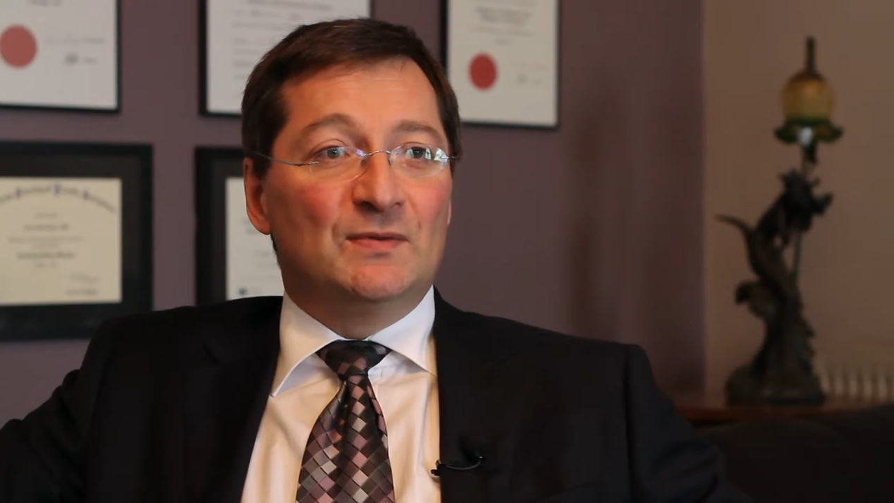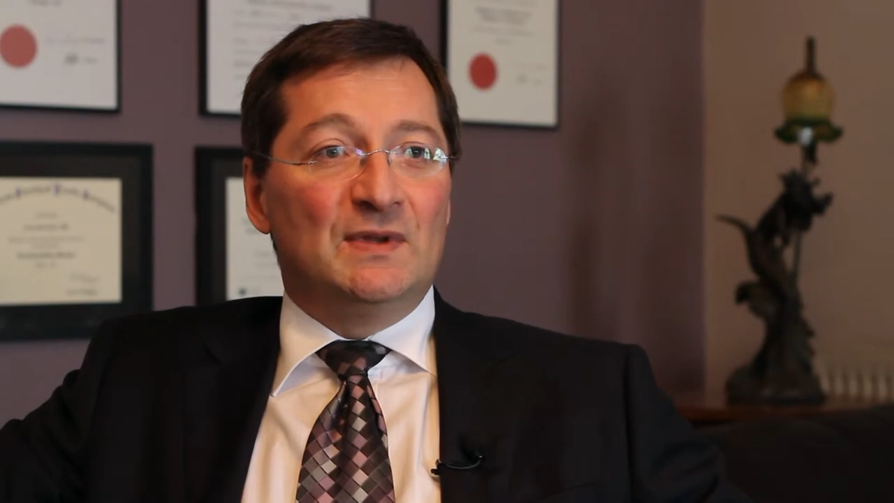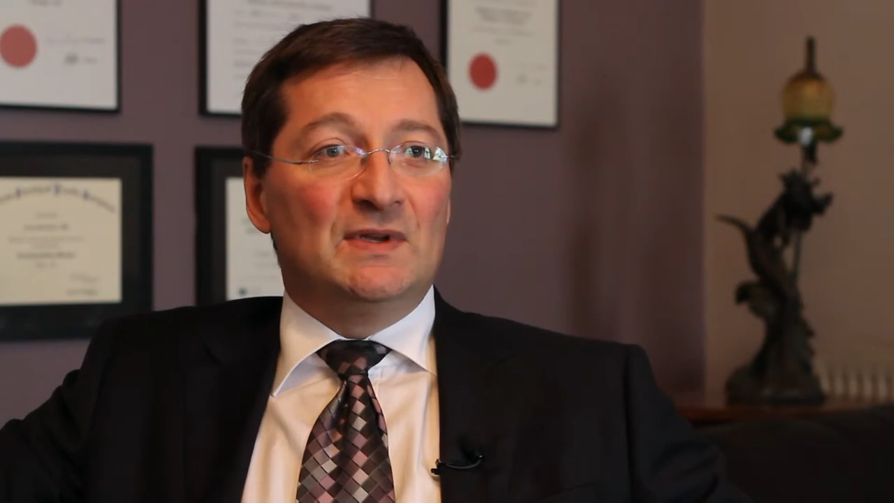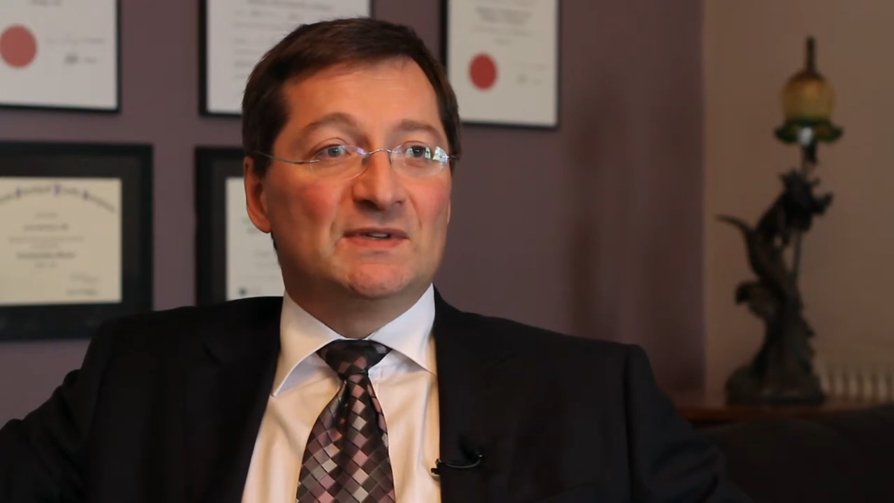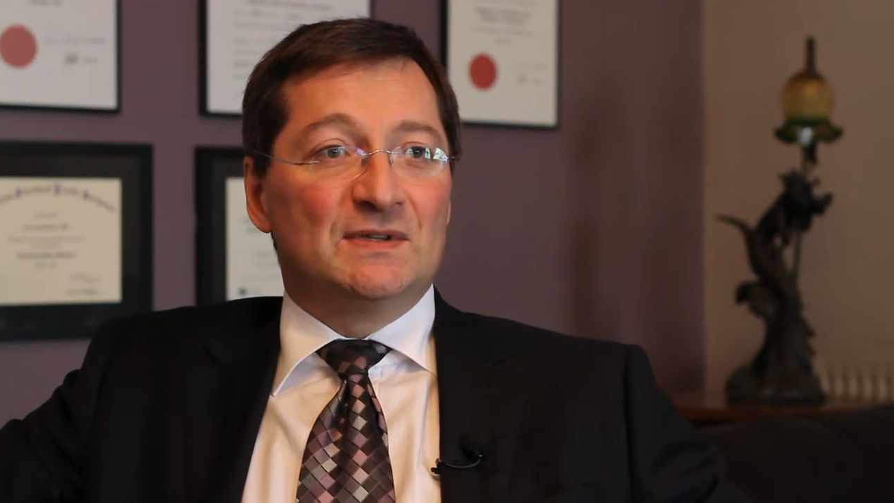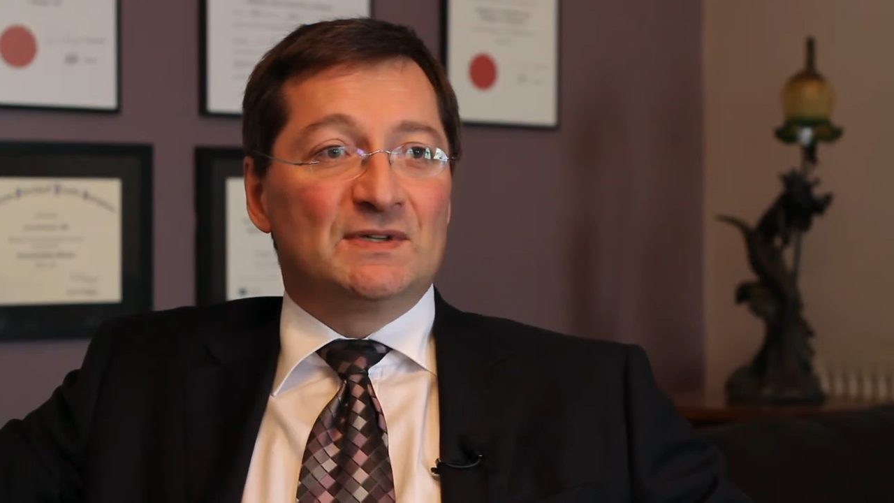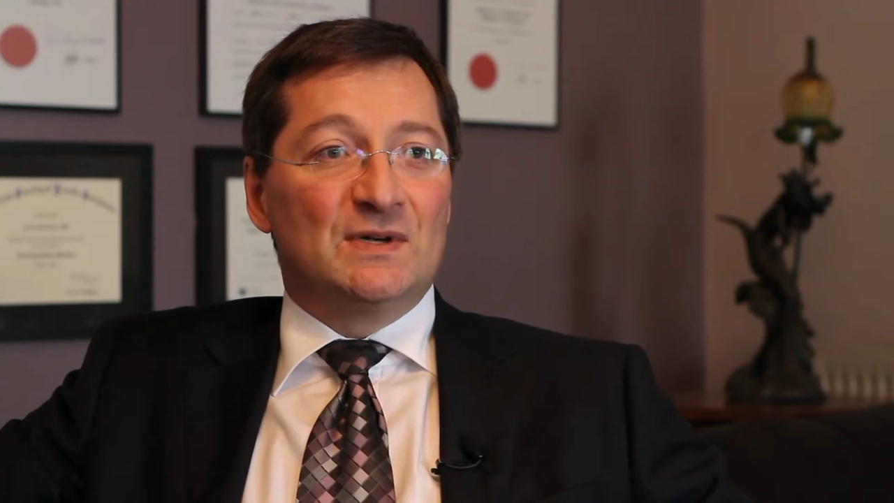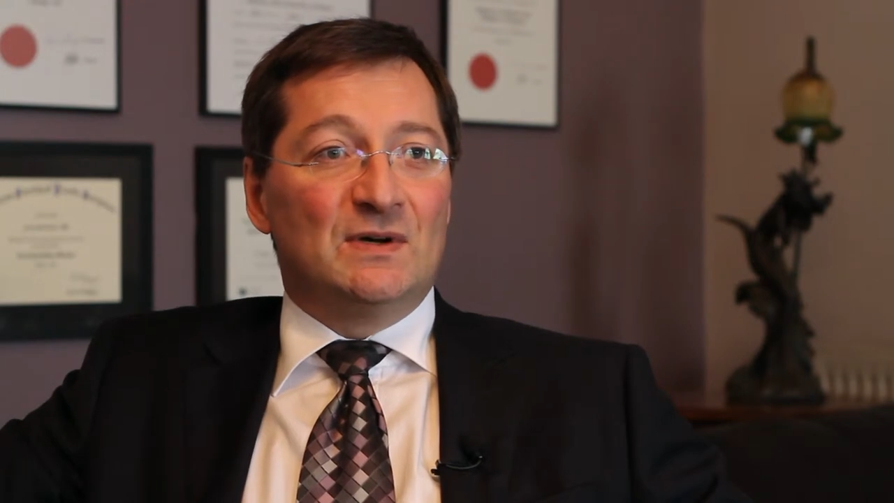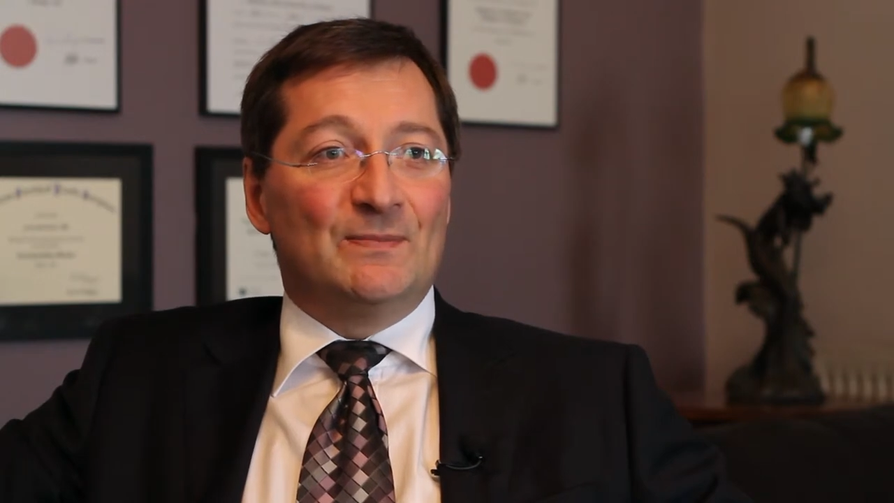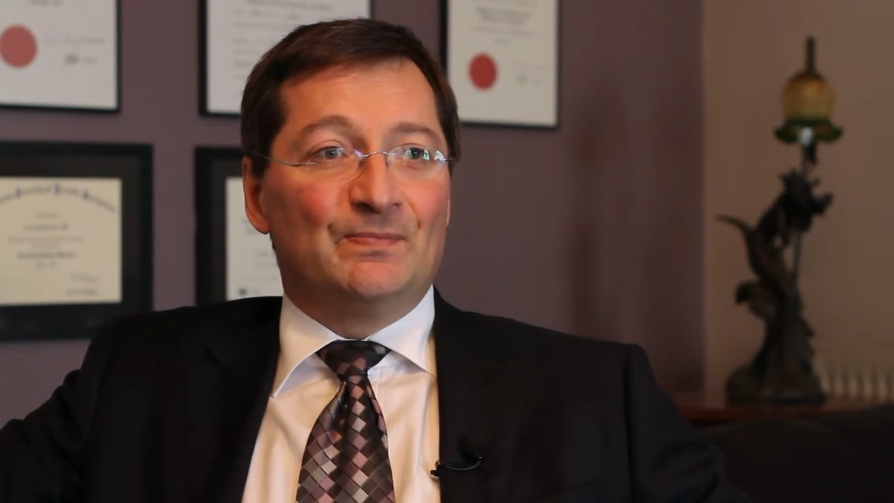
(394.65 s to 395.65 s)
things at the
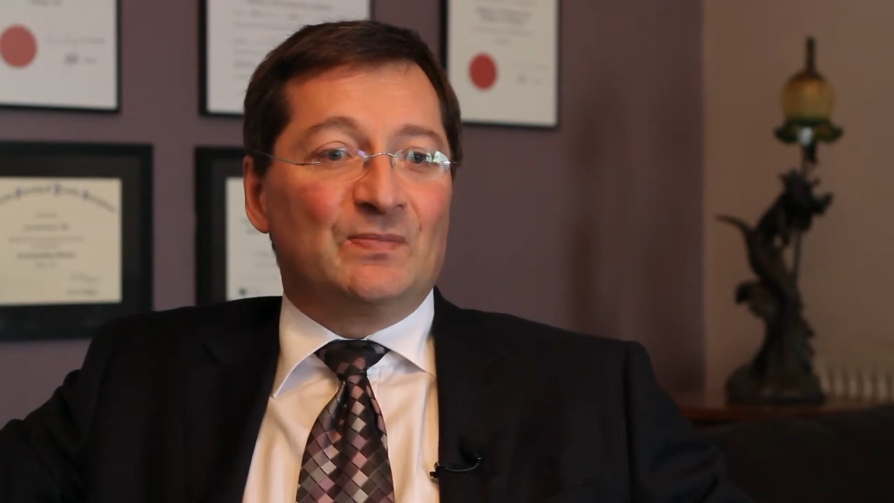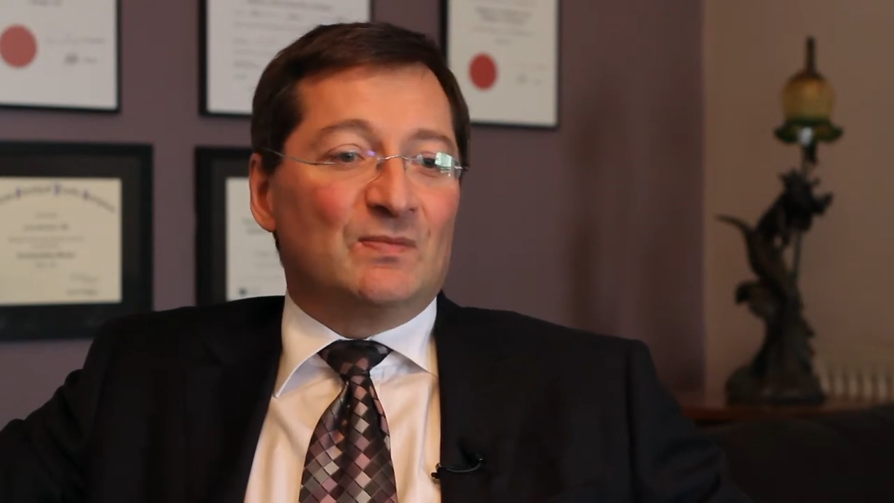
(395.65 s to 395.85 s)
time,